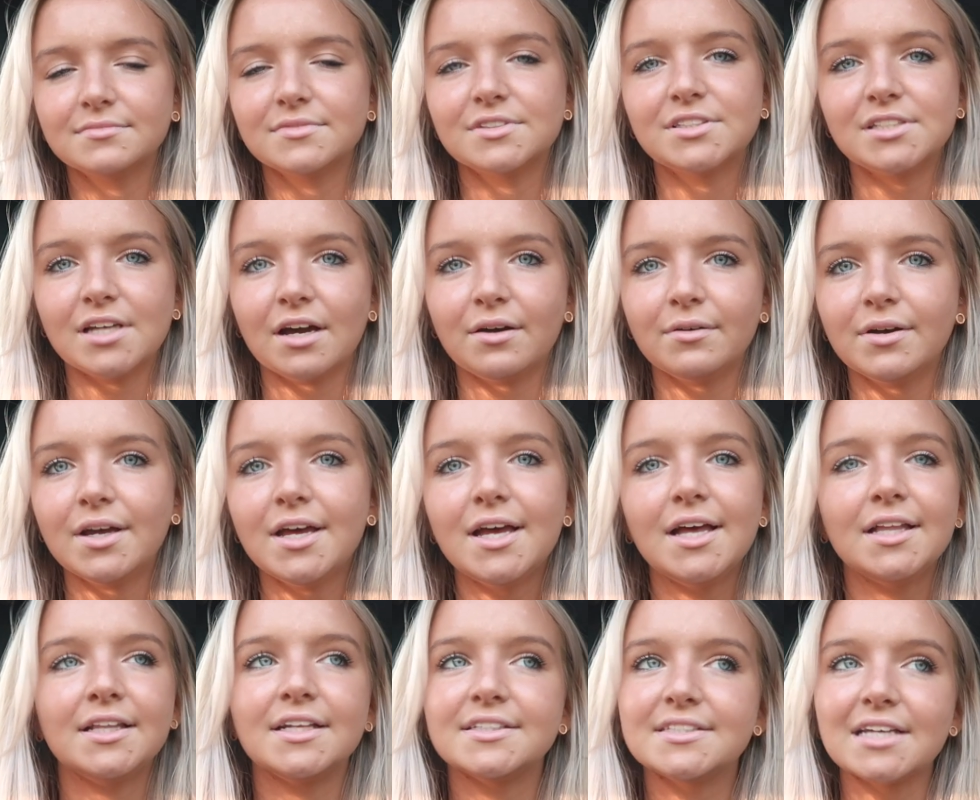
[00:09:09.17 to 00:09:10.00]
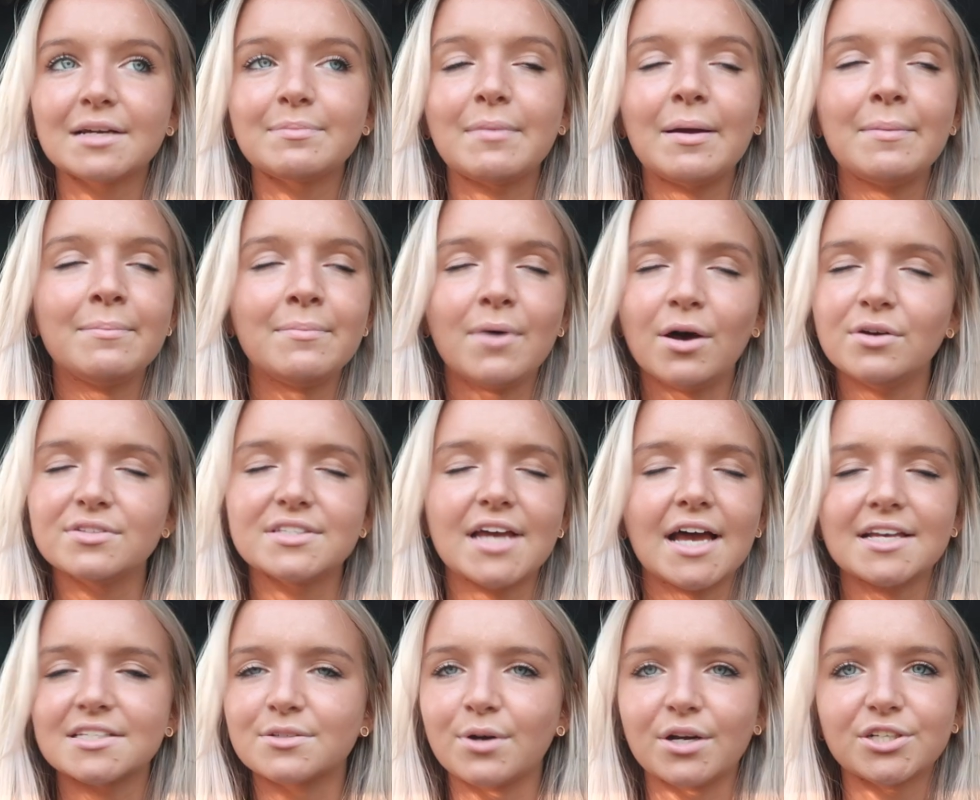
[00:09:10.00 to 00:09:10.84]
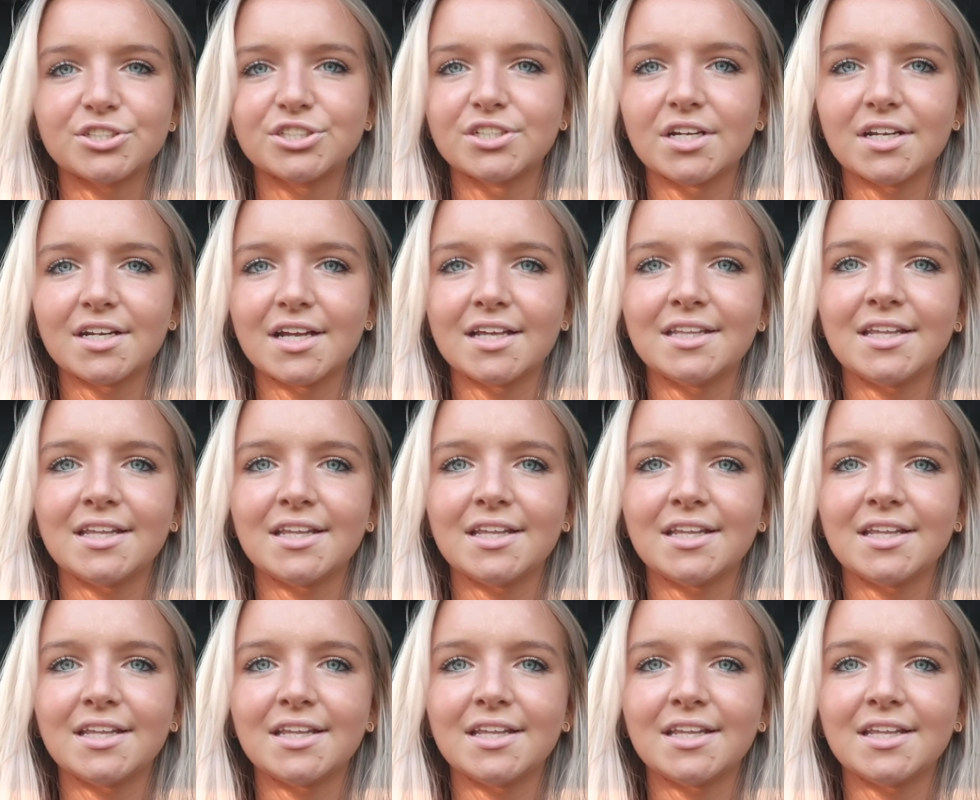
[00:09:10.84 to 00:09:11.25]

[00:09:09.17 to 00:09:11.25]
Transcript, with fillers: So that's like my most asked question.